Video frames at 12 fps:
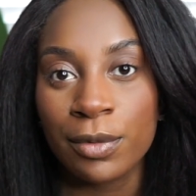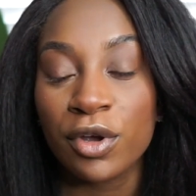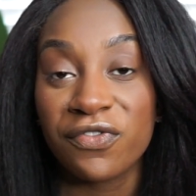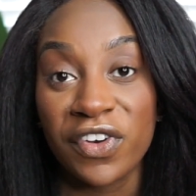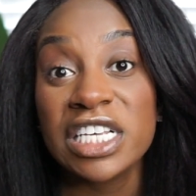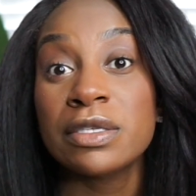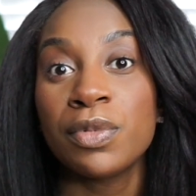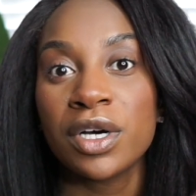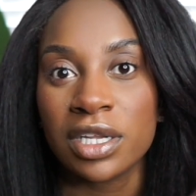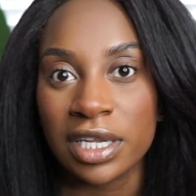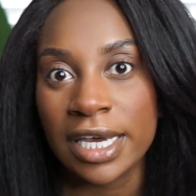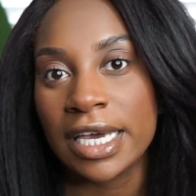your Facebook
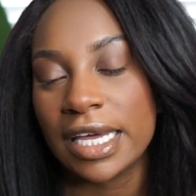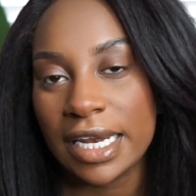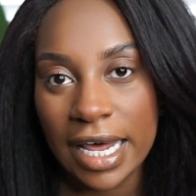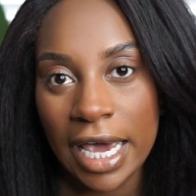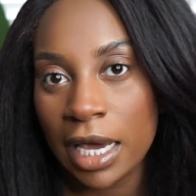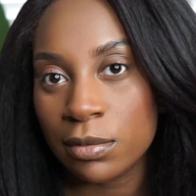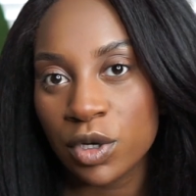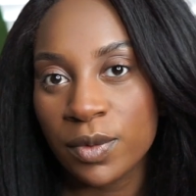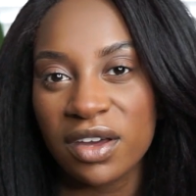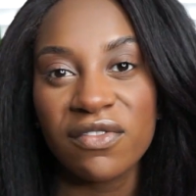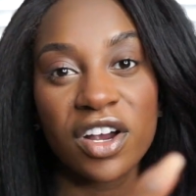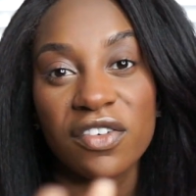link and name, so we
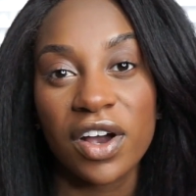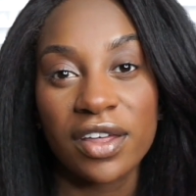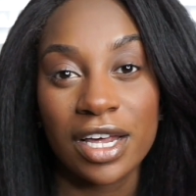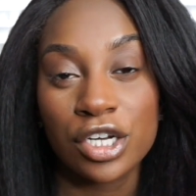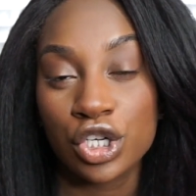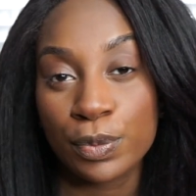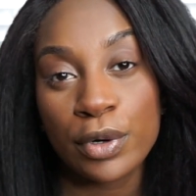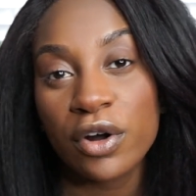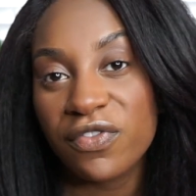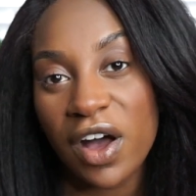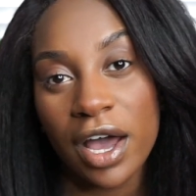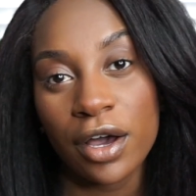can verify that it's your
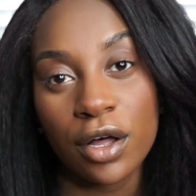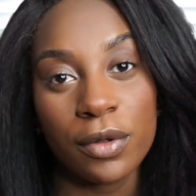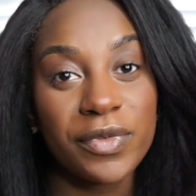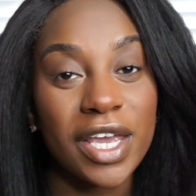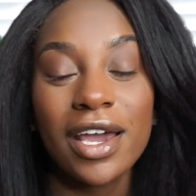profile.